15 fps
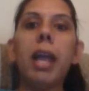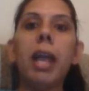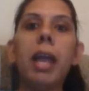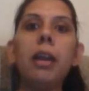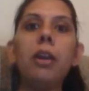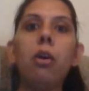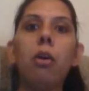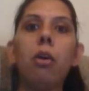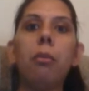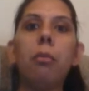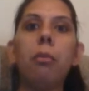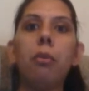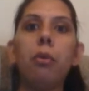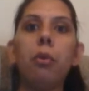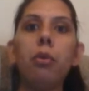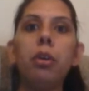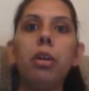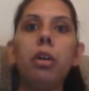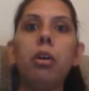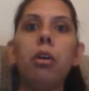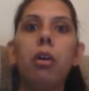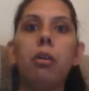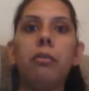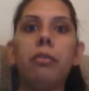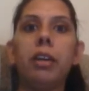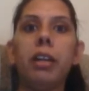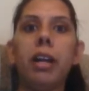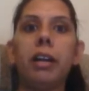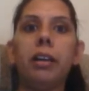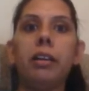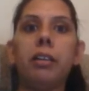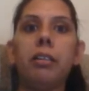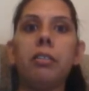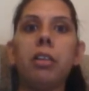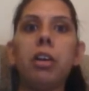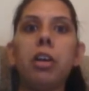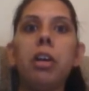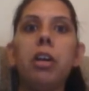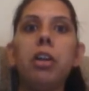and or board of directors.